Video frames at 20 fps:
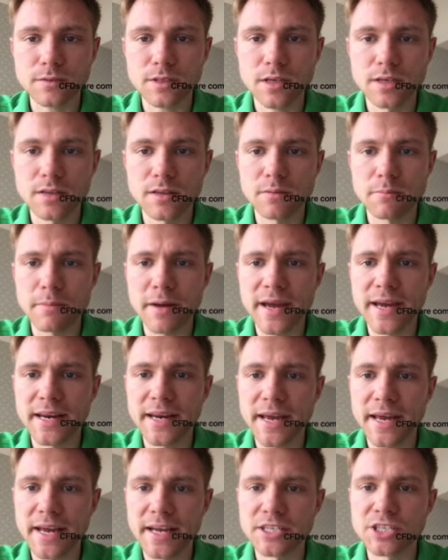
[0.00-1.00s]
the
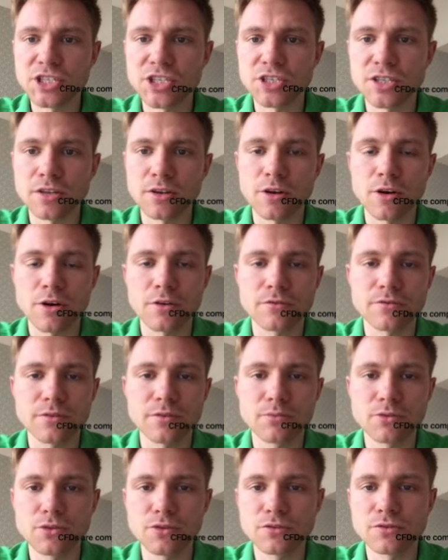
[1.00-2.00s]
main engine of the
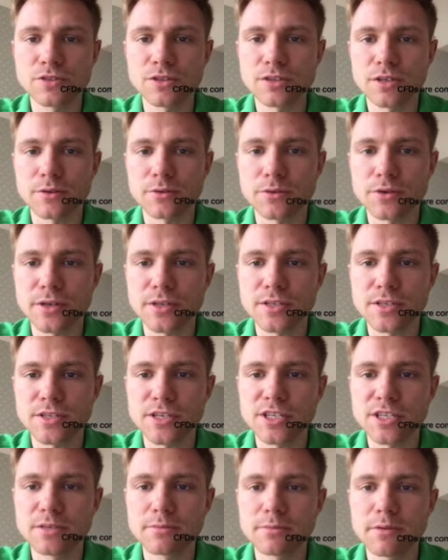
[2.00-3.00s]
move. So you can
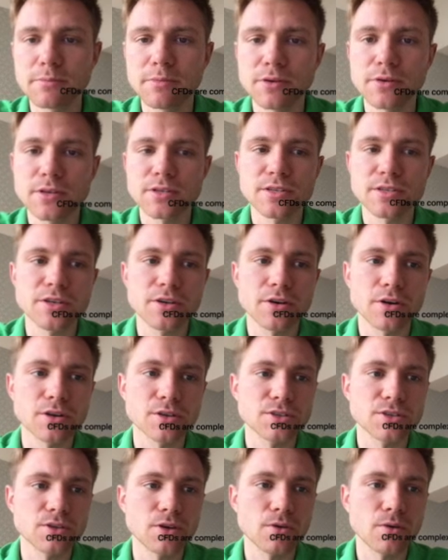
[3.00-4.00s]
see GBP USD
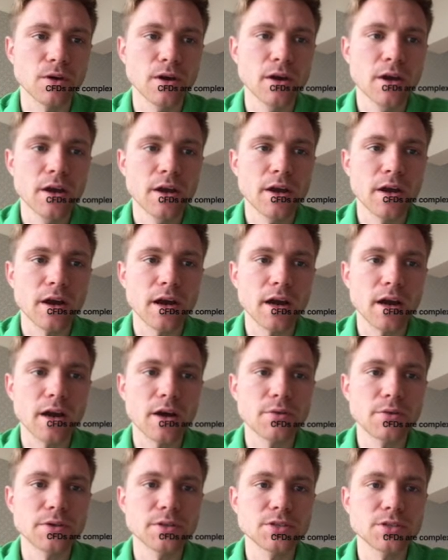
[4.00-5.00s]
also
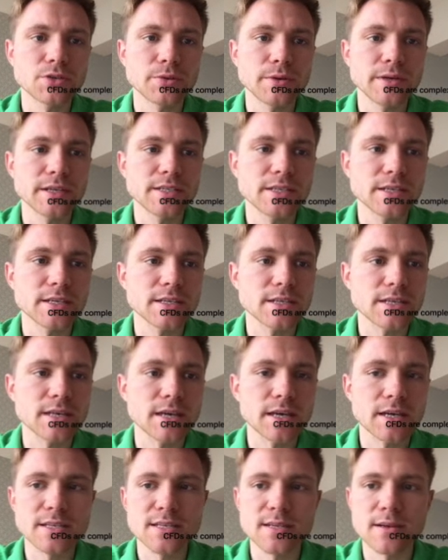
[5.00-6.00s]
uh, retreated
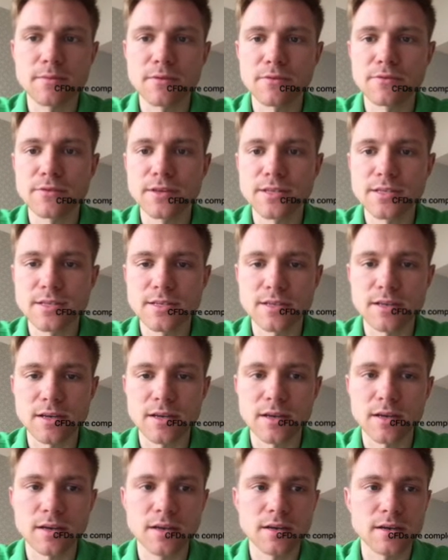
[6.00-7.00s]
uh, some of its
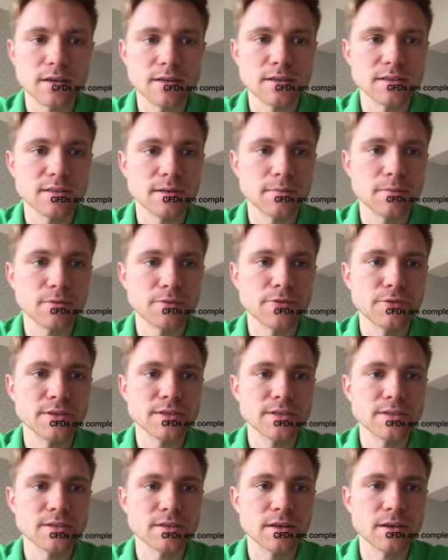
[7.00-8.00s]
some of
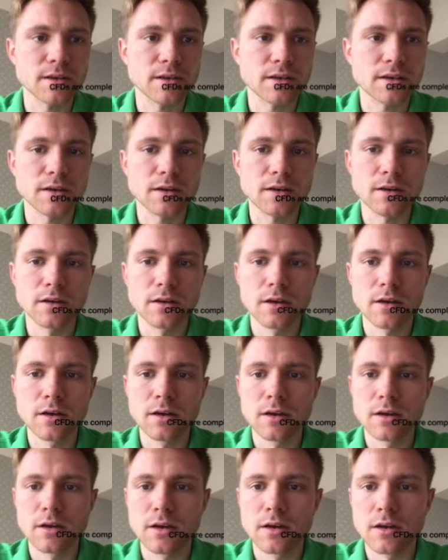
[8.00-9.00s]
its
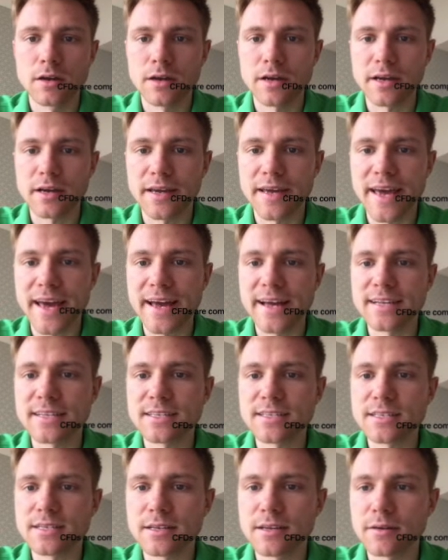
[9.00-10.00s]

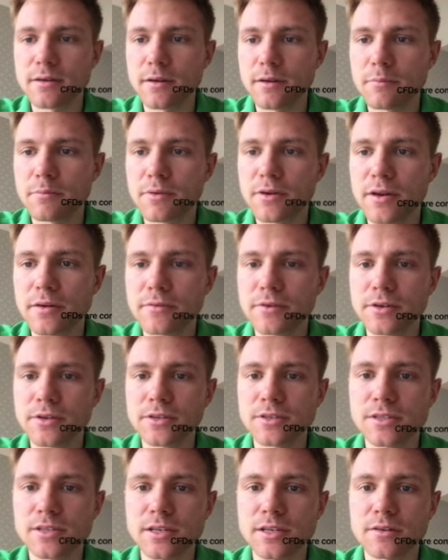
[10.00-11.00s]
gains uh,
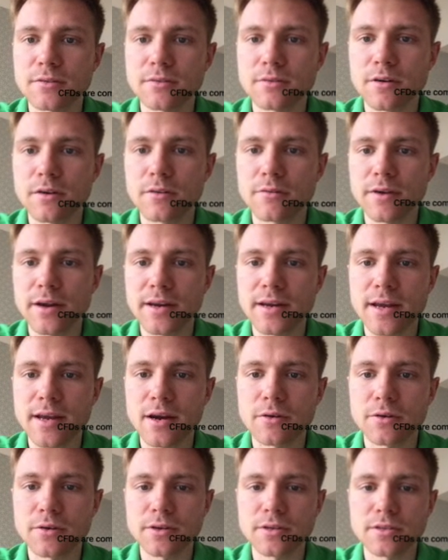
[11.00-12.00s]
and uh, right
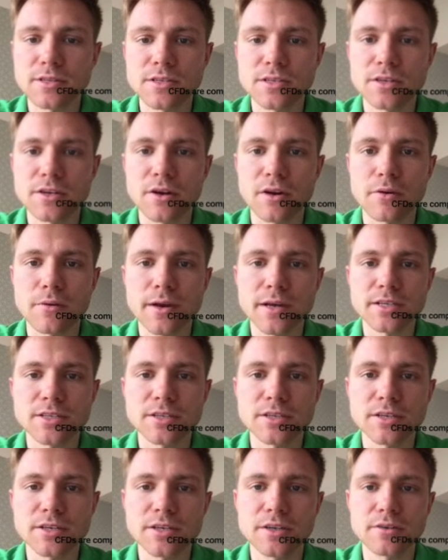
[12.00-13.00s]
now you can see a
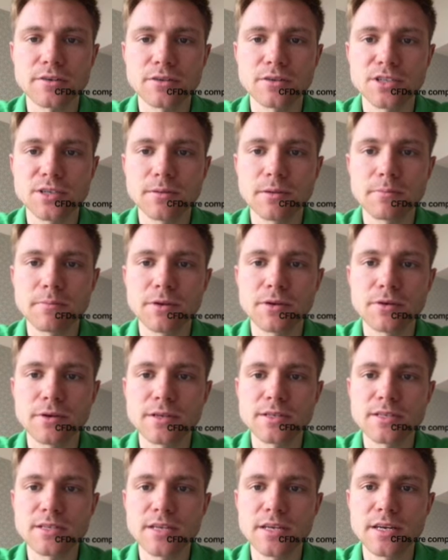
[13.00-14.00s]
correction here on GBP
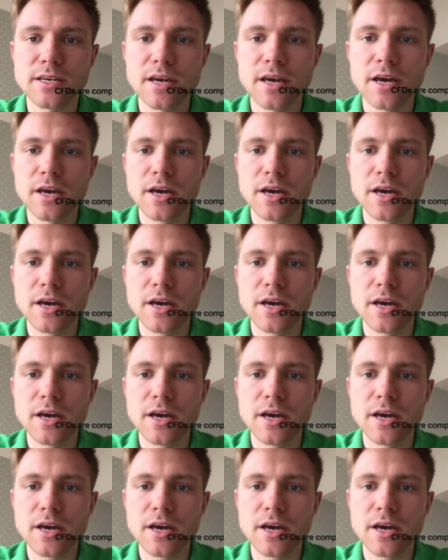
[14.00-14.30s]
USD,